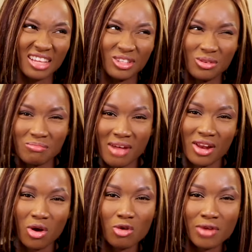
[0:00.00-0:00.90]
you might
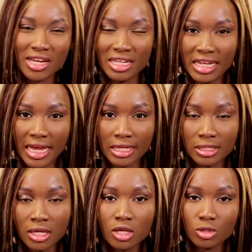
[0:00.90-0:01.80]
already guess,
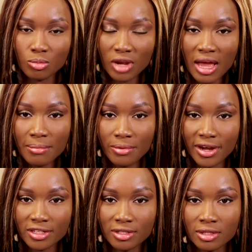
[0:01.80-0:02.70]
smaller
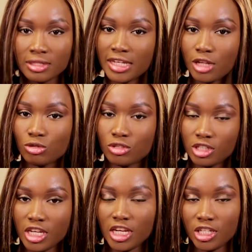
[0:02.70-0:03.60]
breasts tend to stay
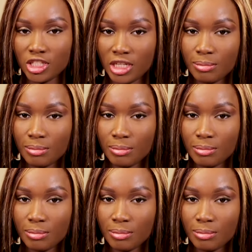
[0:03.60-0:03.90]
in shape